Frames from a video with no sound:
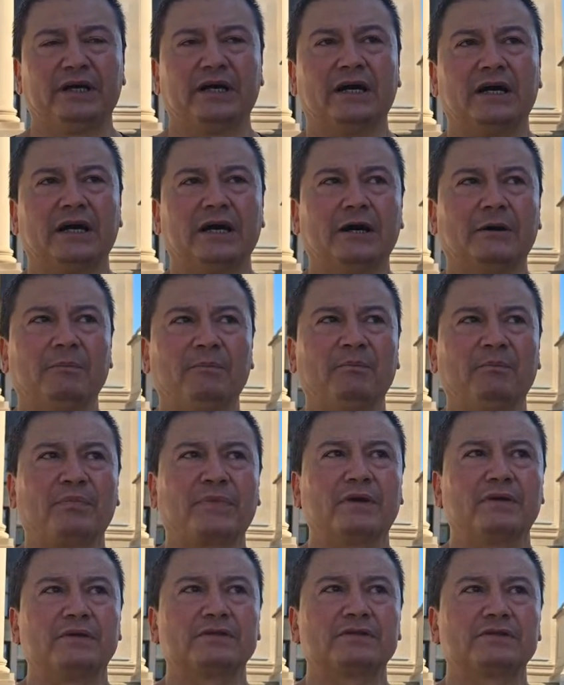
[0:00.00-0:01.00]

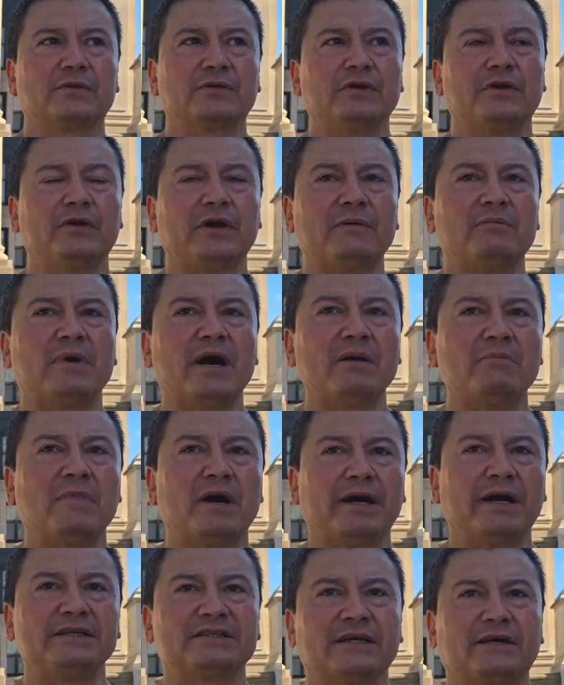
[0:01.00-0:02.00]
And my
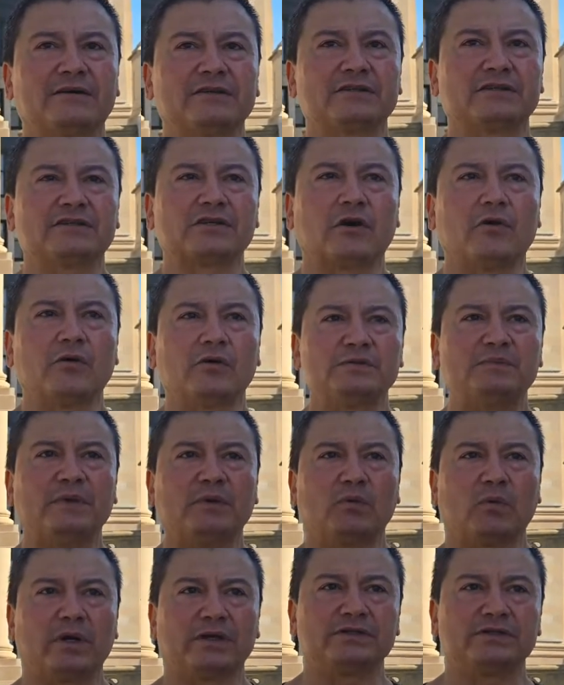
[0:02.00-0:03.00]
mindset has always
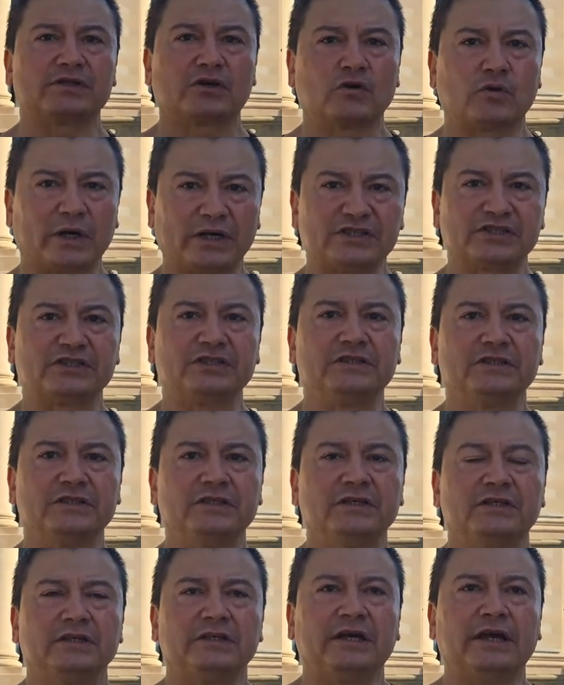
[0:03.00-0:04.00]
been one to question.
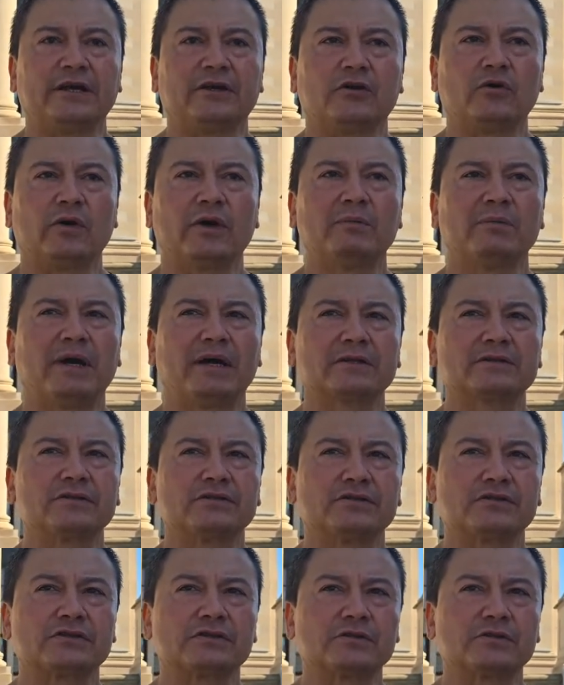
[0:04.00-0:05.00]
And going back to
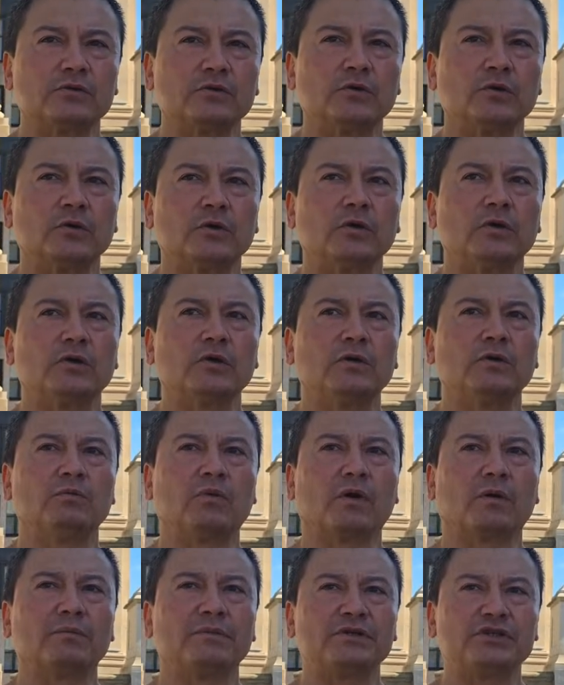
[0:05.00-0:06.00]
school,
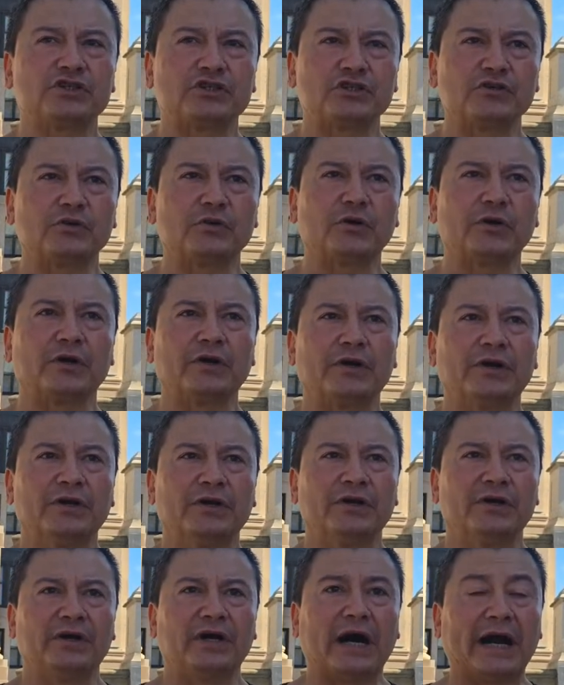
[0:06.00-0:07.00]
more mature,
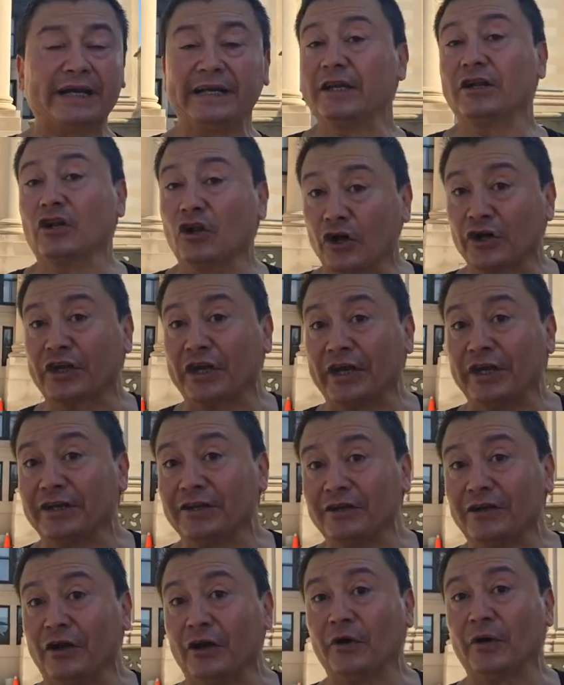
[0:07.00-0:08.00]
I didn't look it,
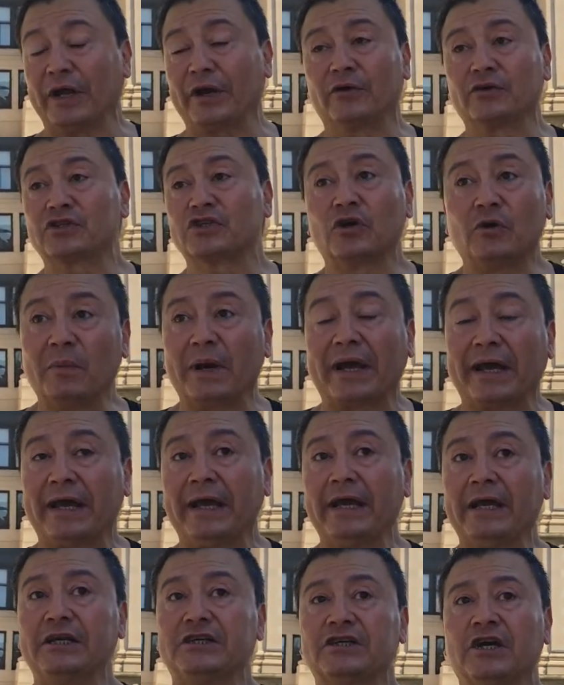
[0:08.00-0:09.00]
I don't show my
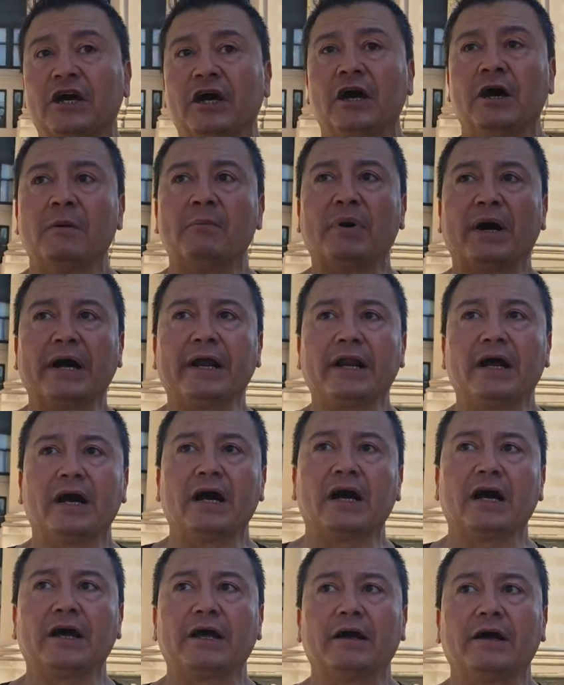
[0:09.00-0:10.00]
age, but
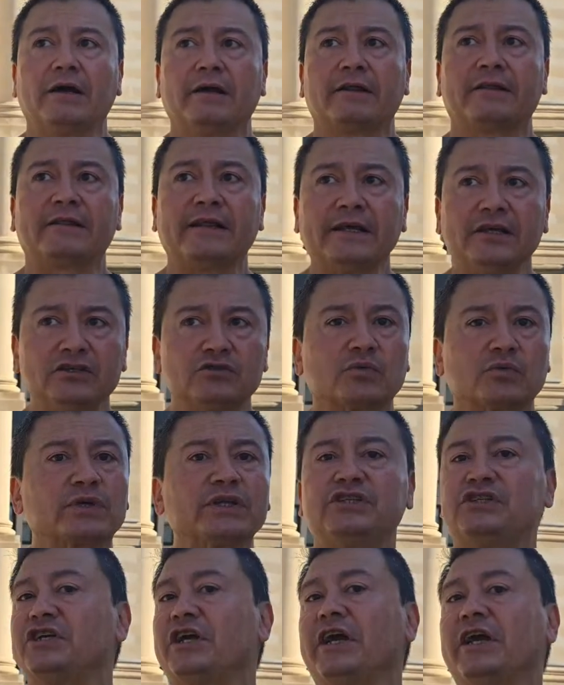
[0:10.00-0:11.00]
things
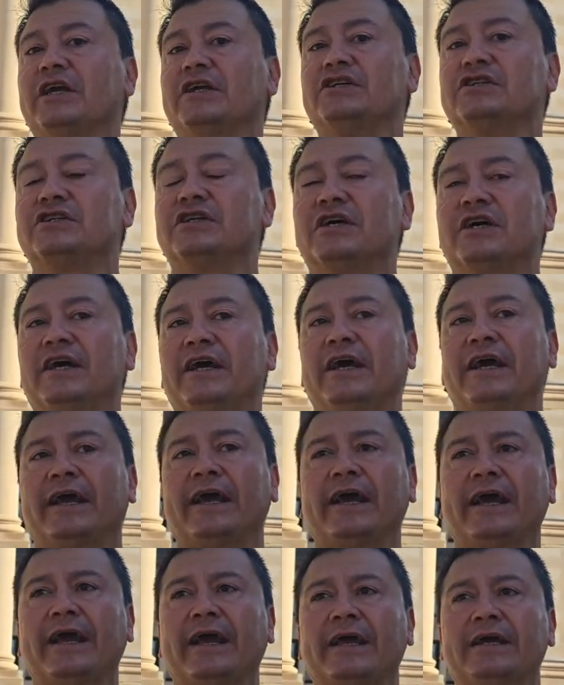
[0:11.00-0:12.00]
really changed.
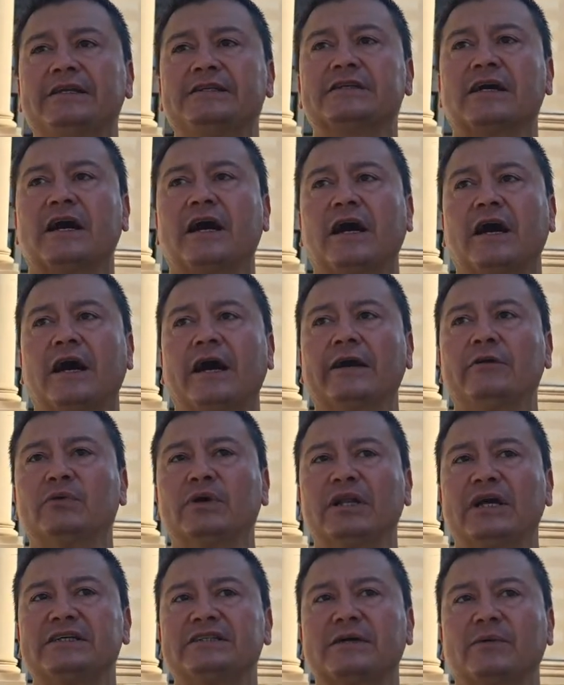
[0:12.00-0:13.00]
And I
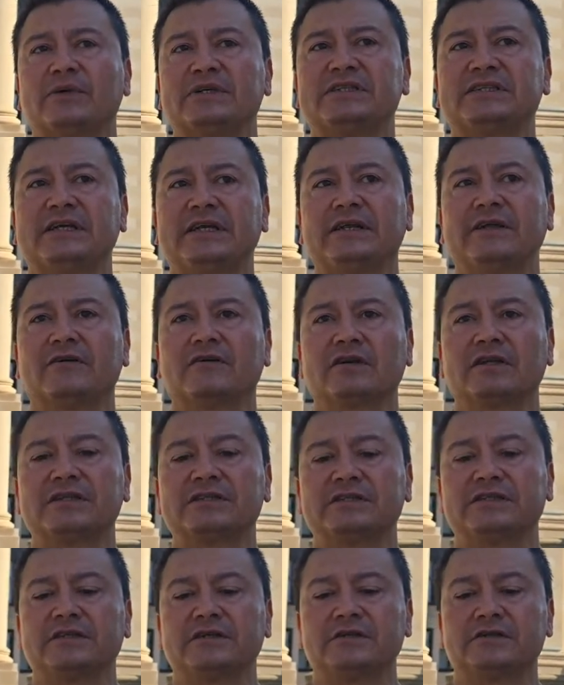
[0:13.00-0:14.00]
realized I was sitting there
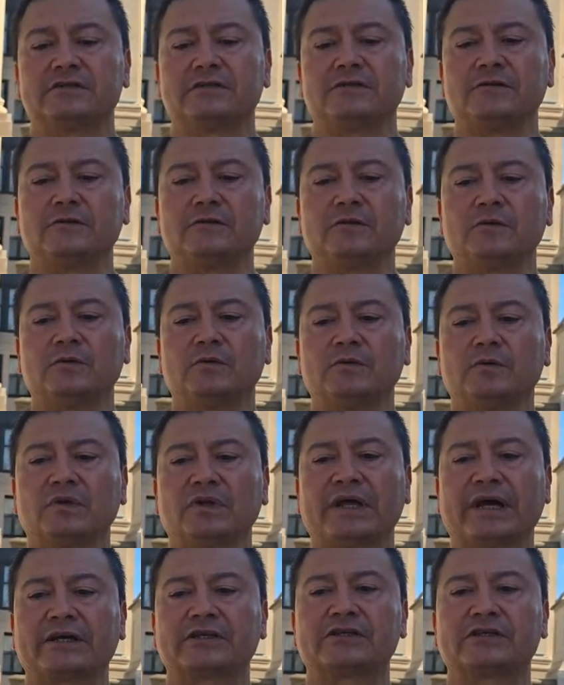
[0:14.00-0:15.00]
listening to
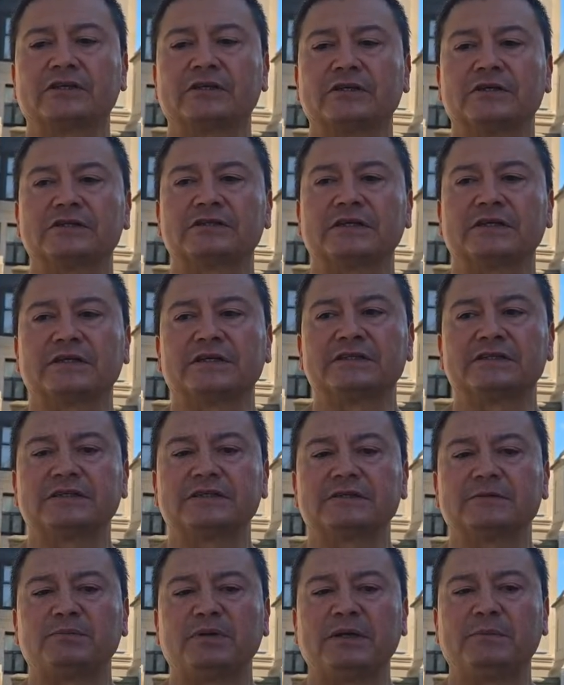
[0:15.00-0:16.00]
lectures and listening
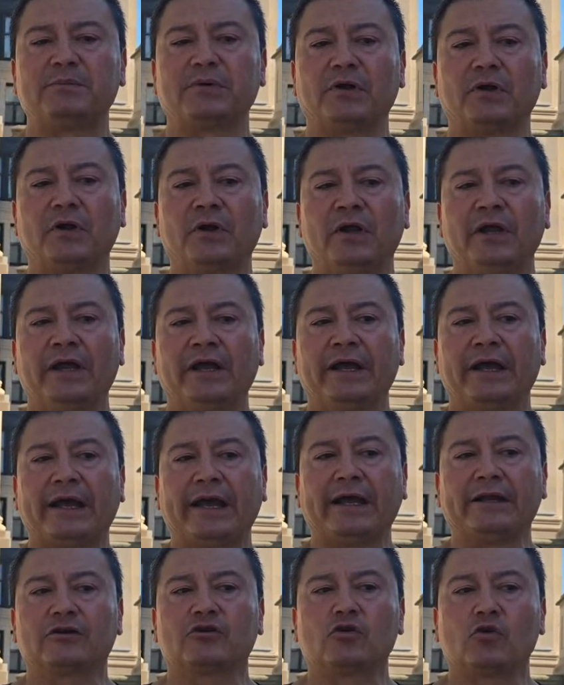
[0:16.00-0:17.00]
to people
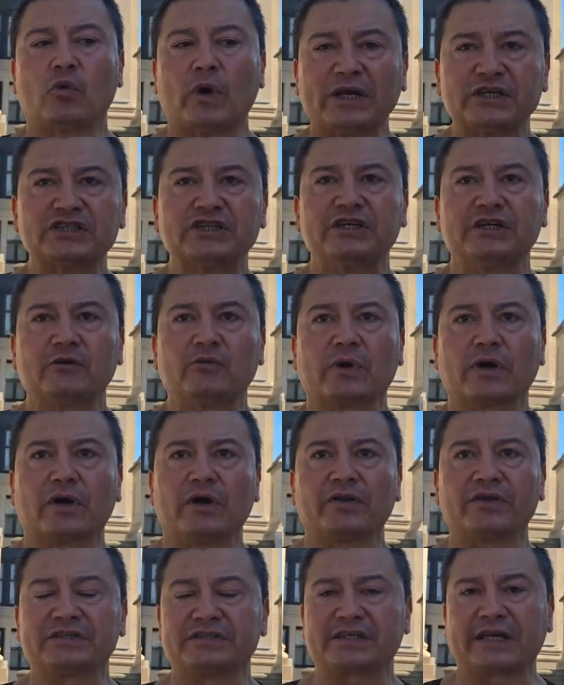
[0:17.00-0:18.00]
and questioning where
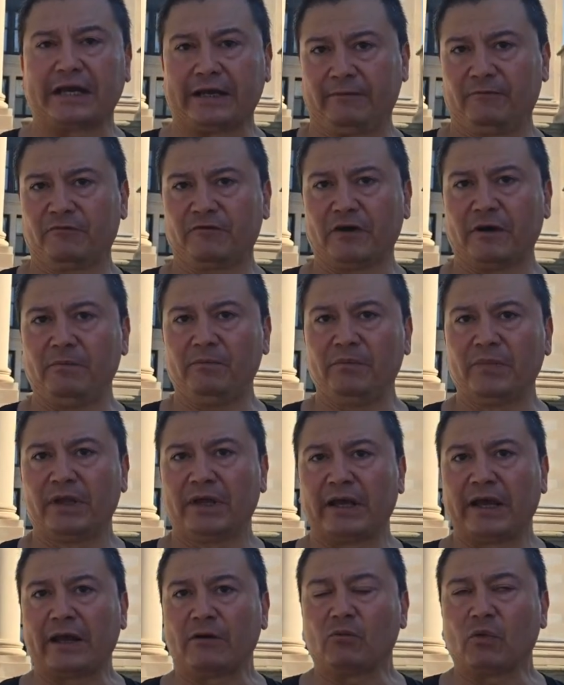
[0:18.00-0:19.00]
all this came from
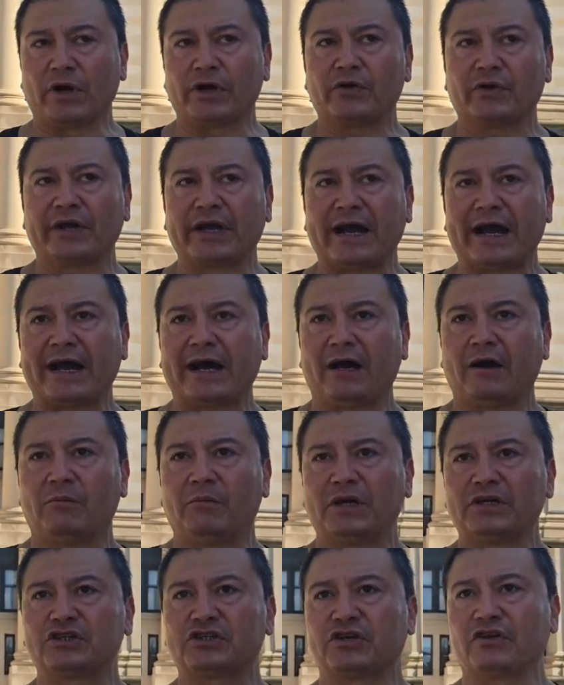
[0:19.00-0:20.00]
and wondering how
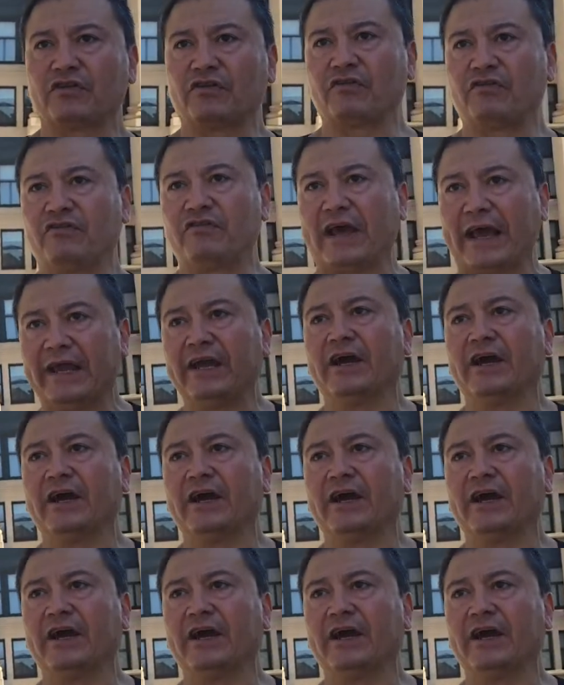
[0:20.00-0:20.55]
much they